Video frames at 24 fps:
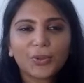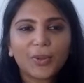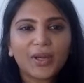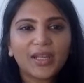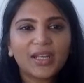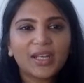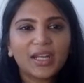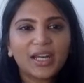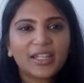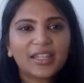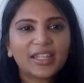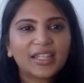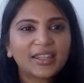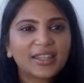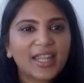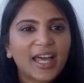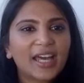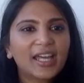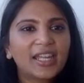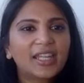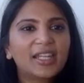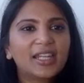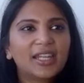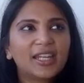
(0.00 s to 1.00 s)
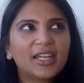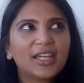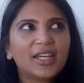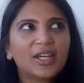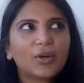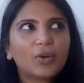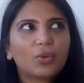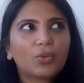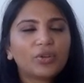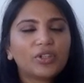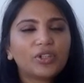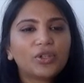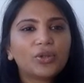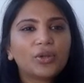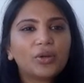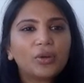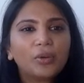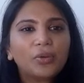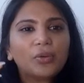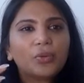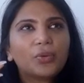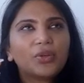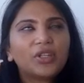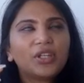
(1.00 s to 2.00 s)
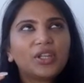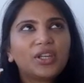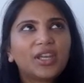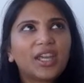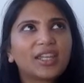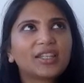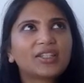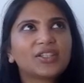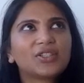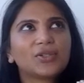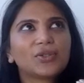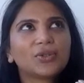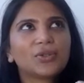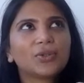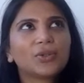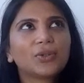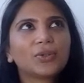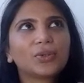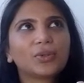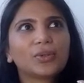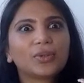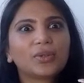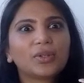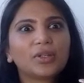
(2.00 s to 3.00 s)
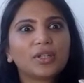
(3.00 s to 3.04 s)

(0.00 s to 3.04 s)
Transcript: And I think that when you get to